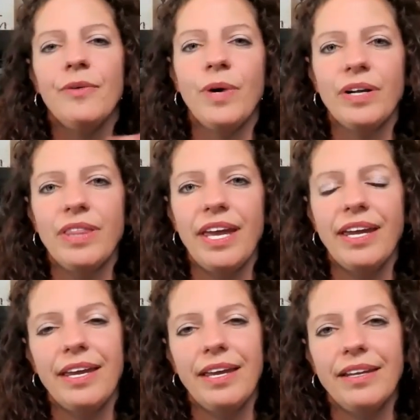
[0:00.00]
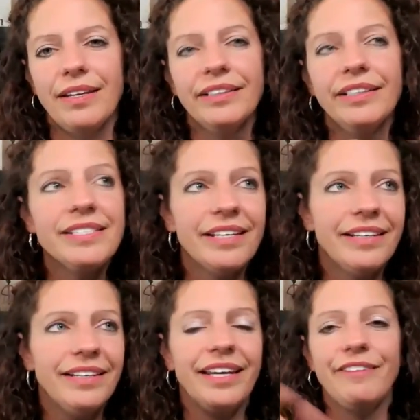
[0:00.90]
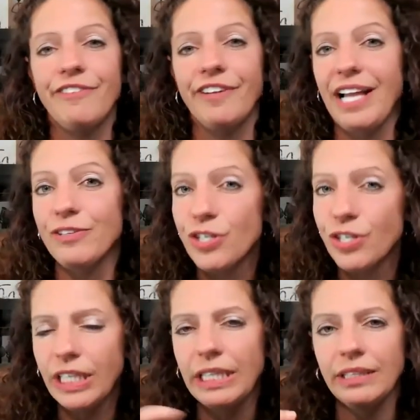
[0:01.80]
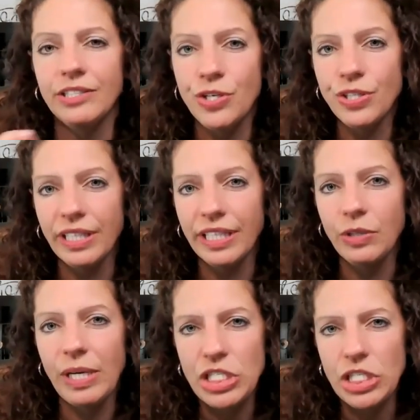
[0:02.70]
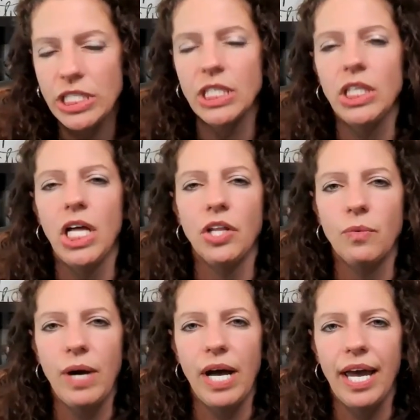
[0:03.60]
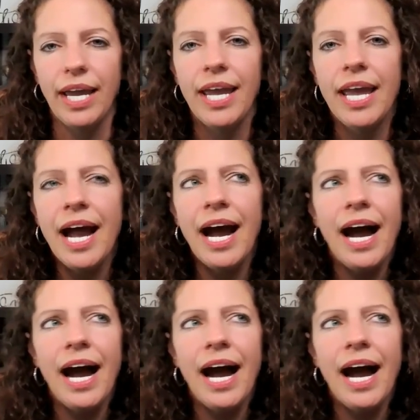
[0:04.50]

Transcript: where they can listen and fill out journal- journaling questions along the way.